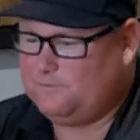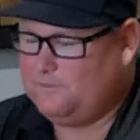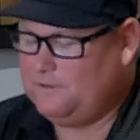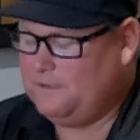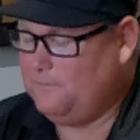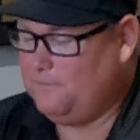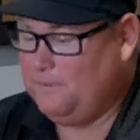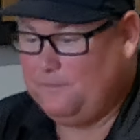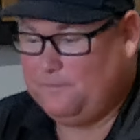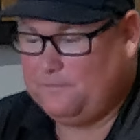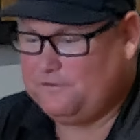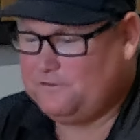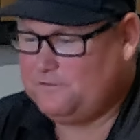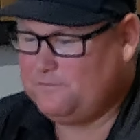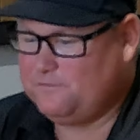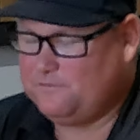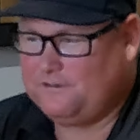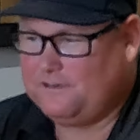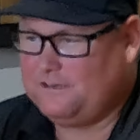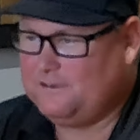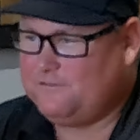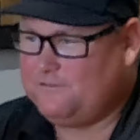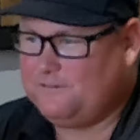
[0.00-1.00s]
I remember
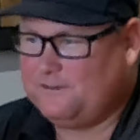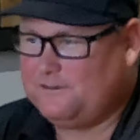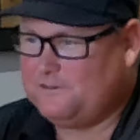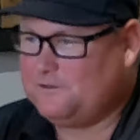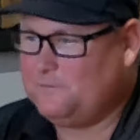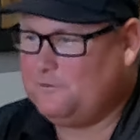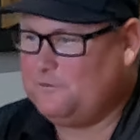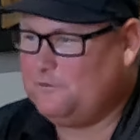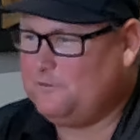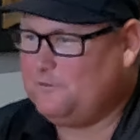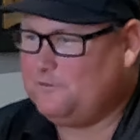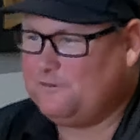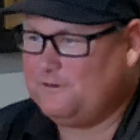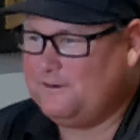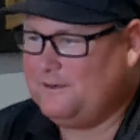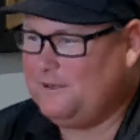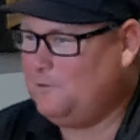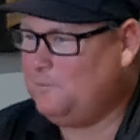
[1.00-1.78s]
some firefighters come over